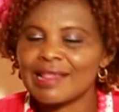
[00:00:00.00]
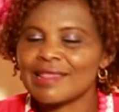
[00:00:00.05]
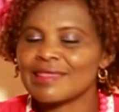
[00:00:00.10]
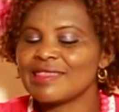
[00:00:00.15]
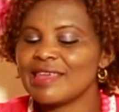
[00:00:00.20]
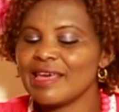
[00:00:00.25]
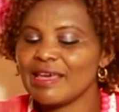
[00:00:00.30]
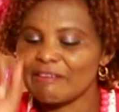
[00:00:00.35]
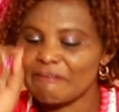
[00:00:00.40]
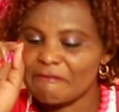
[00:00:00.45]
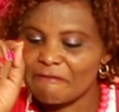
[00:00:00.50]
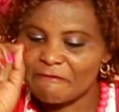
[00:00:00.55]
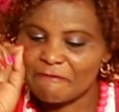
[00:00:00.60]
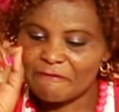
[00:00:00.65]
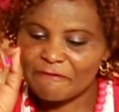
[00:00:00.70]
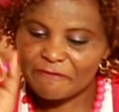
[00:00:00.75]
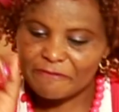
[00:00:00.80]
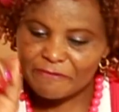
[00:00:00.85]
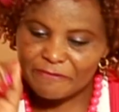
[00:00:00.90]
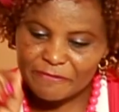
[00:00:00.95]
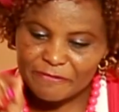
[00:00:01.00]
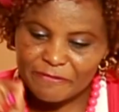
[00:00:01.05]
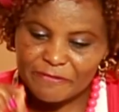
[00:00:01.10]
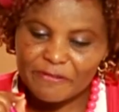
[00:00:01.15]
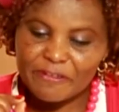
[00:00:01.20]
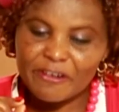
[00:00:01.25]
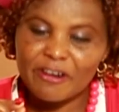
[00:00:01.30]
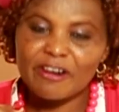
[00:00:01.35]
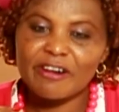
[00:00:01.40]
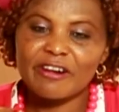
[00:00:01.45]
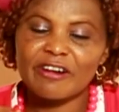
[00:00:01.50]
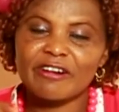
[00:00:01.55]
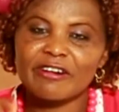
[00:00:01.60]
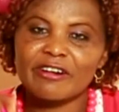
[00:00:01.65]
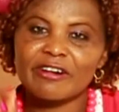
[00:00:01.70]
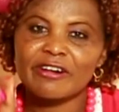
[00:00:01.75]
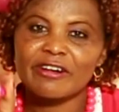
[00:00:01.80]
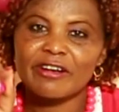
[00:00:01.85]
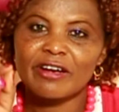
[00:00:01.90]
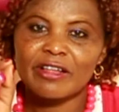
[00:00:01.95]
The
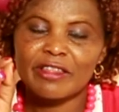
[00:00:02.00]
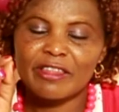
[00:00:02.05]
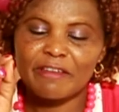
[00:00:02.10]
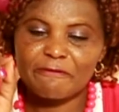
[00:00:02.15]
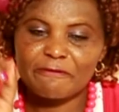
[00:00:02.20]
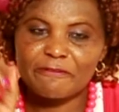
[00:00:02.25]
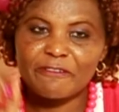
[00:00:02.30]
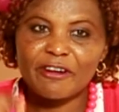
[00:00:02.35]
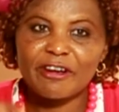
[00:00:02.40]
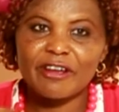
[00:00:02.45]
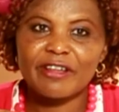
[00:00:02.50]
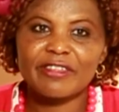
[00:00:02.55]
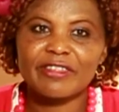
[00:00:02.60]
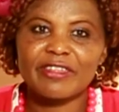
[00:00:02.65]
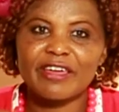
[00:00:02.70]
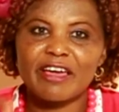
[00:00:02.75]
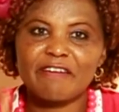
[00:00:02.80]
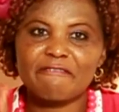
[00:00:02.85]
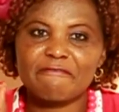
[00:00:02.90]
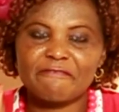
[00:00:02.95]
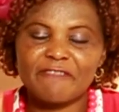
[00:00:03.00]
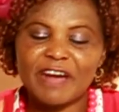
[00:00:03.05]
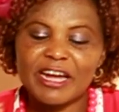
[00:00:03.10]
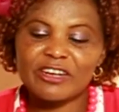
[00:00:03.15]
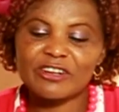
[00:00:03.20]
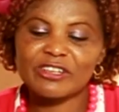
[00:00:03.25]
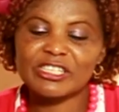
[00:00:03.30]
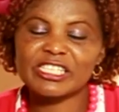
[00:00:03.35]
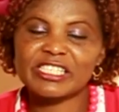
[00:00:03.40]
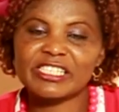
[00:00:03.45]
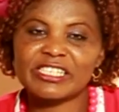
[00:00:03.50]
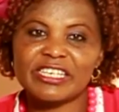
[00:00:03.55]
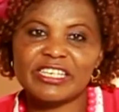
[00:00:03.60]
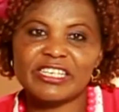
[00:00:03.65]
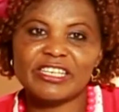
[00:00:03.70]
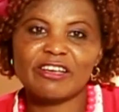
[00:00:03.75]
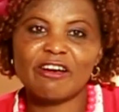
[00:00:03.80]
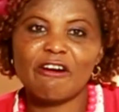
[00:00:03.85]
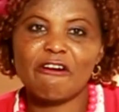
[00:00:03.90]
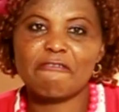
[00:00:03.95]
fourth and final
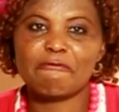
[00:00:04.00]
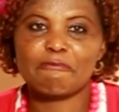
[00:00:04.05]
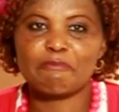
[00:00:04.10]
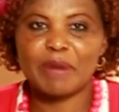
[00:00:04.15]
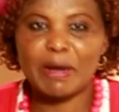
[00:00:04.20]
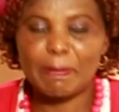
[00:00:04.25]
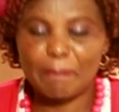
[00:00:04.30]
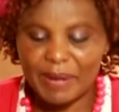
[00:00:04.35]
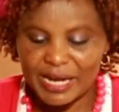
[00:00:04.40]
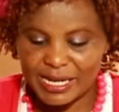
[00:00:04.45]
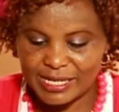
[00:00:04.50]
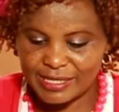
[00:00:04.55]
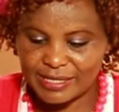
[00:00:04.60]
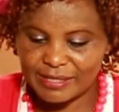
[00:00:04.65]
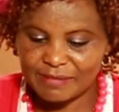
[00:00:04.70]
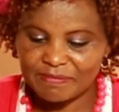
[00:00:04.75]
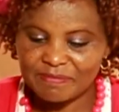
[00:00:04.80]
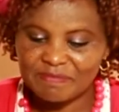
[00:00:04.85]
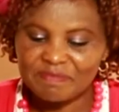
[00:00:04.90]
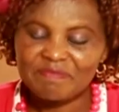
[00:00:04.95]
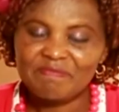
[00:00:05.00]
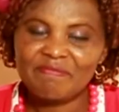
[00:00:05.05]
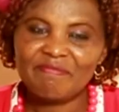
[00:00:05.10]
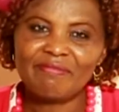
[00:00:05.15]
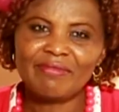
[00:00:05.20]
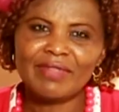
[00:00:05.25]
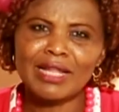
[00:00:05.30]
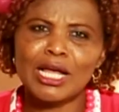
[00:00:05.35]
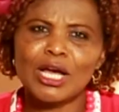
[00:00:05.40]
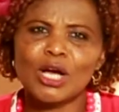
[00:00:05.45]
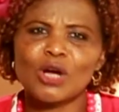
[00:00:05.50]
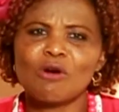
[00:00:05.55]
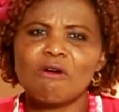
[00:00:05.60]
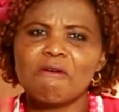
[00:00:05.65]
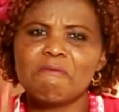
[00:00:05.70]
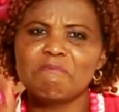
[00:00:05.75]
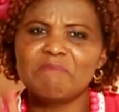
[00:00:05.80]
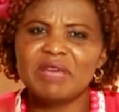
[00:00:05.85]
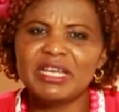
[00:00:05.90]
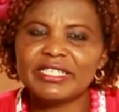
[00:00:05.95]
C of purpose.
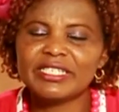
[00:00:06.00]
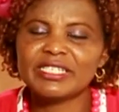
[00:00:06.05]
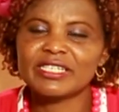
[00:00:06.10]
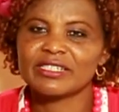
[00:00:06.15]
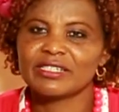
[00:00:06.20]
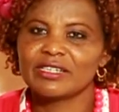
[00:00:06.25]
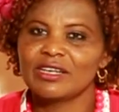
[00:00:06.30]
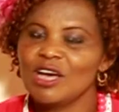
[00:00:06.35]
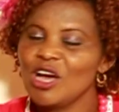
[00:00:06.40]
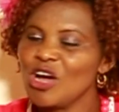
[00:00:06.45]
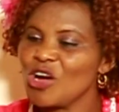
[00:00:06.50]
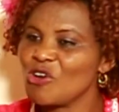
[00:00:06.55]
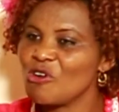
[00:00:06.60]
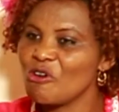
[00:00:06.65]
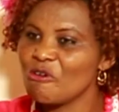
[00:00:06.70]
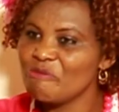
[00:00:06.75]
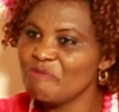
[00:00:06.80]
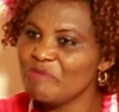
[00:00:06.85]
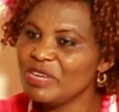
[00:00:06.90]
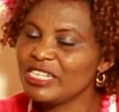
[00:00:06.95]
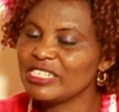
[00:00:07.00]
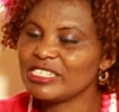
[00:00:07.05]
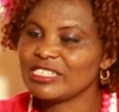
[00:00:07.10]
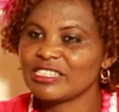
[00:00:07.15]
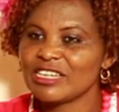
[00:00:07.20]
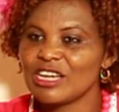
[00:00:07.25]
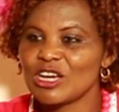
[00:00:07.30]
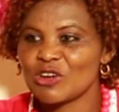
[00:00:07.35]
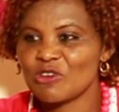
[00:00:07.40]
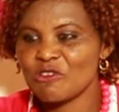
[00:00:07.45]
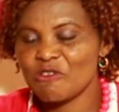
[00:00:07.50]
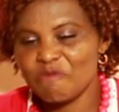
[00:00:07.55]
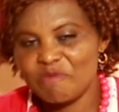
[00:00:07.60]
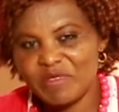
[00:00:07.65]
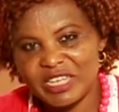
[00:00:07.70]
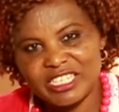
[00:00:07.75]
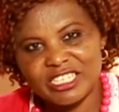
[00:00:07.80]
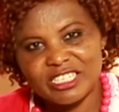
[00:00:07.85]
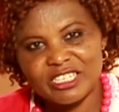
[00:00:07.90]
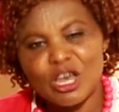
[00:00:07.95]
Commit, commit,
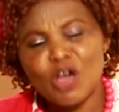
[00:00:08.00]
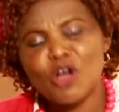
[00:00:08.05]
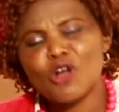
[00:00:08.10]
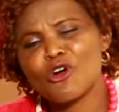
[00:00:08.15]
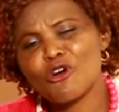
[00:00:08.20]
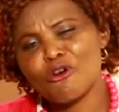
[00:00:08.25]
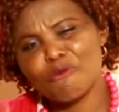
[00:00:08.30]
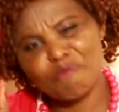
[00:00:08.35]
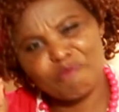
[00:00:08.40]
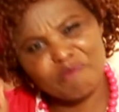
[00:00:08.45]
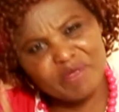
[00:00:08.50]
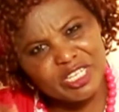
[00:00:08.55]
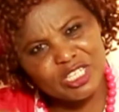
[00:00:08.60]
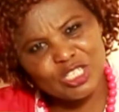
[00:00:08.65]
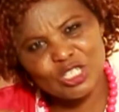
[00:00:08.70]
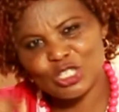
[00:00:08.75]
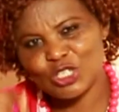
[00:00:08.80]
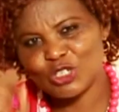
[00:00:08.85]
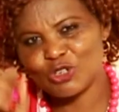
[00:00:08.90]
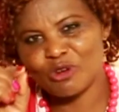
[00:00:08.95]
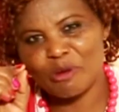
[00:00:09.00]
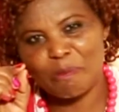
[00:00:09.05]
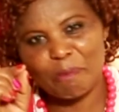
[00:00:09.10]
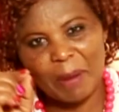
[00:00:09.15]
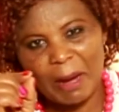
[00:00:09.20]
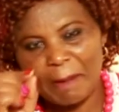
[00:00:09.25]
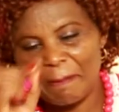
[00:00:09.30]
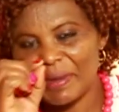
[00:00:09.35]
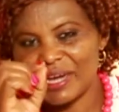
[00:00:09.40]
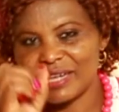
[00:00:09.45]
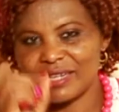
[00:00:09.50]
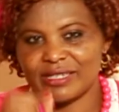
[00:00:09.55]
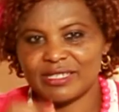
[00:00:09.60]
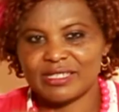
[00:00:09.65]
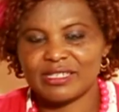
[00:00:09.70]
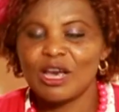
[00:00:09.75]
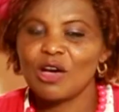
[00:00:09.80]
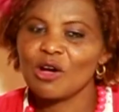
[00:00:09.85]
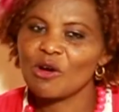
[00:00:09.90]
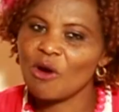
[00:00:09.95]
commit. Commit to your
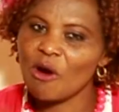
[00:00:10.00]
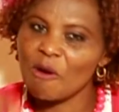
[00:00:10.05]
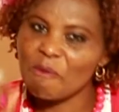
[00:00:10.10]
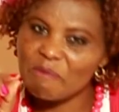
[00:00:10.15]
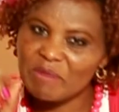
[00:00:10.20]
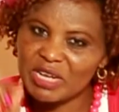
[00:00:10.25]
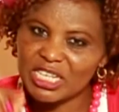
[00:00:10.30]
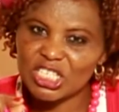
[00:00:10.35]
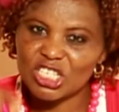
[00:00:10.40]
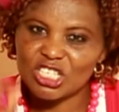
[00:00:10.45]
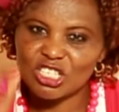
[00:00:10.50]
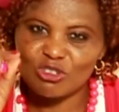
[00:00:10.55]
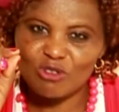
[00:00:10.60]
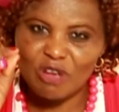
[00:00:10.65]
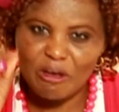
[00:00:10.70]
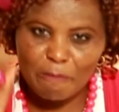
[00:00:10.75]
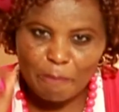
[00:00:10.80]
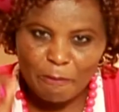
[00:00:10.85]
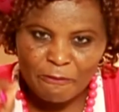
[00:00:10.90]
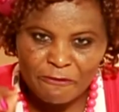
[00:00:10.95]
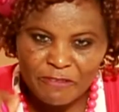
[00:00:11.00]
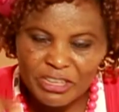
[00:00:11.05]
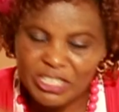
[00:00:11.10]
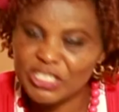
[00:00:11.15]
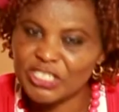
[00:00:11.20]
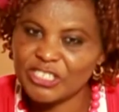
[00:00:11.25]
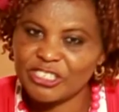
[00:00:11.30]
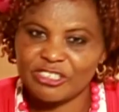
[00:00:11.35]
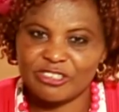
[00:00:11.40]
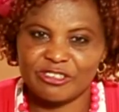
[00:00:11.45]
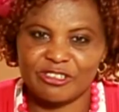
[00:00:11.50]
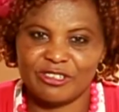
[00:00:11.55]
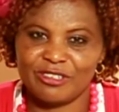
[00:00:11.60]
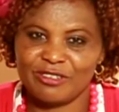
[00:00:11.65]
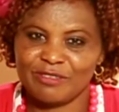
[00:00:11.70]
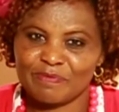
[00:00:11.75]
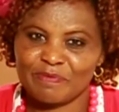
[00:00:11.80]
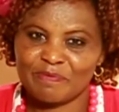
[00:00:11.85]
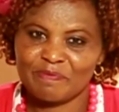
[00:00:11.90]
purpose. Commit to your vision.